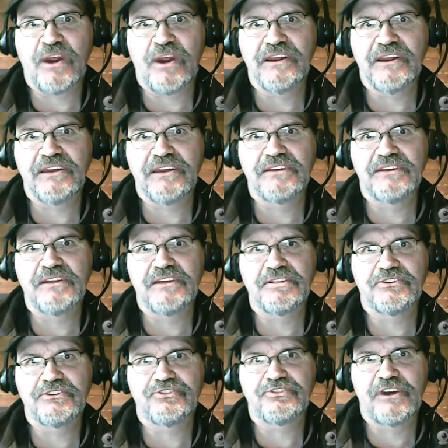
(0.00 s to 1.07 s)
I started
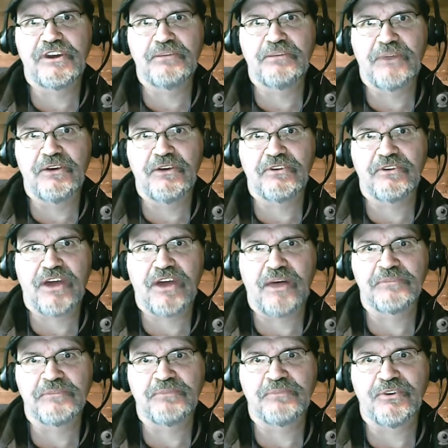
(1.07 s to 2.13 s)
writing and
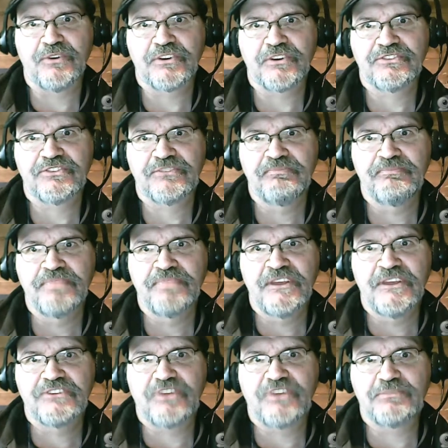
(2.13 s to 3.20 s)
illustrating my own comic
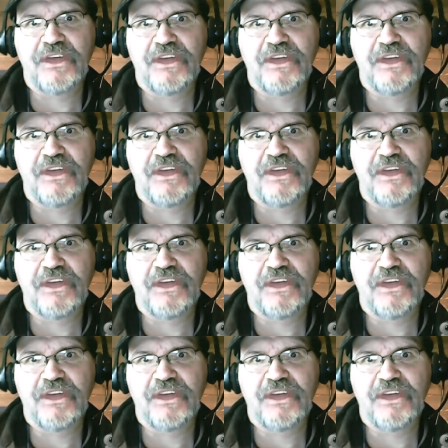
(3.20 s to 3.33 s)
books.